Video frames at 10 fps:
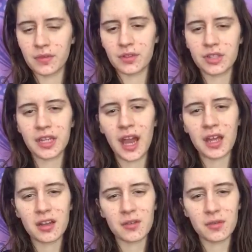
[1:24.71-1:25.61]
she
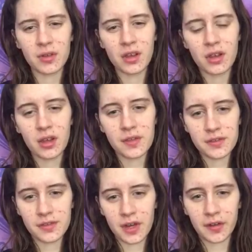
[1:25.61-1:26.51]
kind of
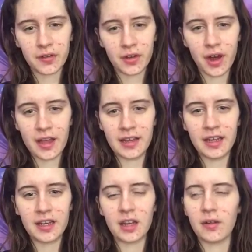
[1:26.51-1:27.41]
constructs her
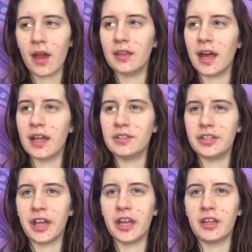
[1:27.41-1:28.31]
identity around that, and
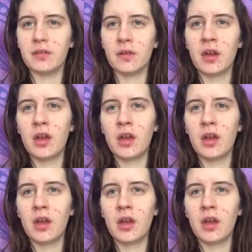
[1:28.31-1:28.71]
she kind of